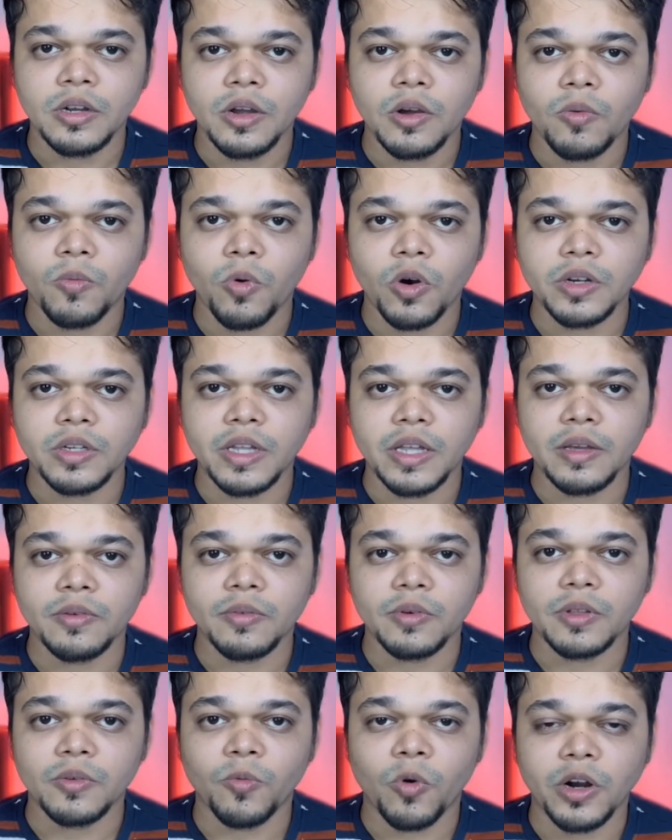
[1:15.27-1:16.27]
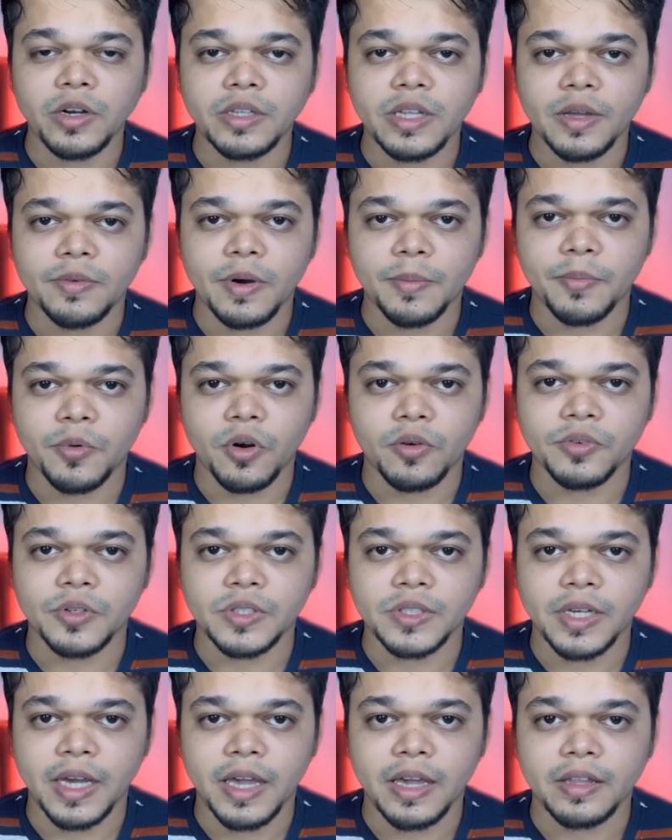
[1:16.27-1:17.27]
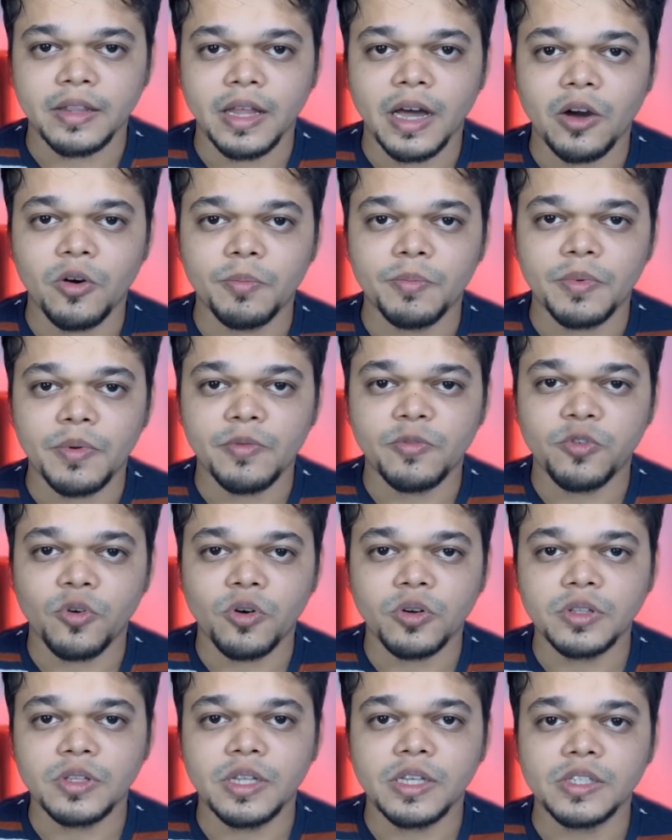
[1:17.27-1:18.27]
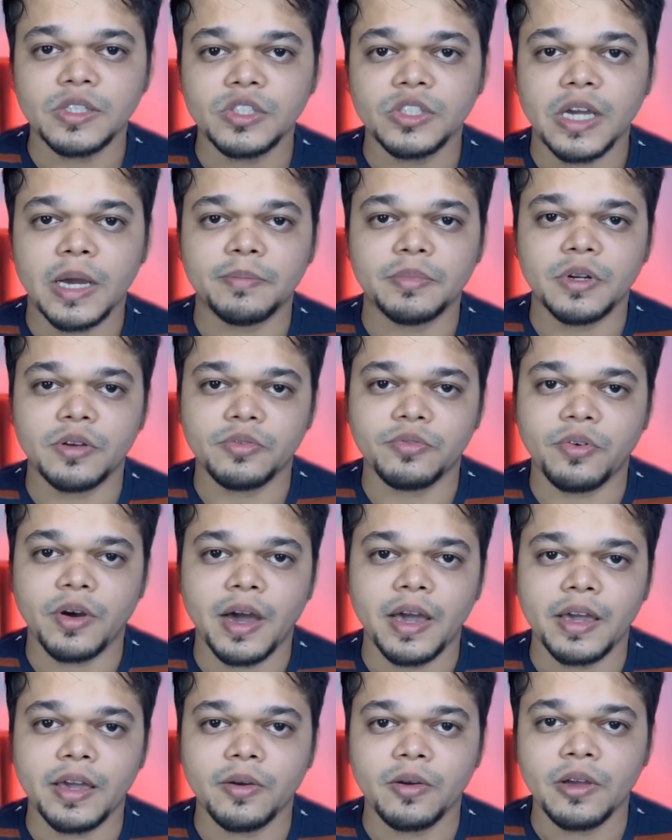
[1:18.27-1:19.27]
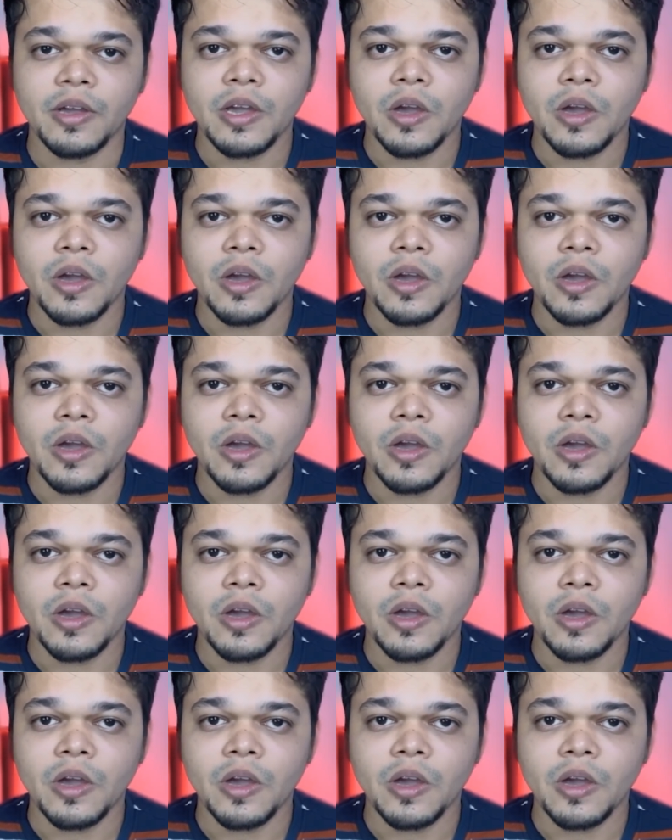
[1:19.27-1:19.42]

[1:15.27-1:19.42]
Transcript: what they what they were prophesying now before this chapter 5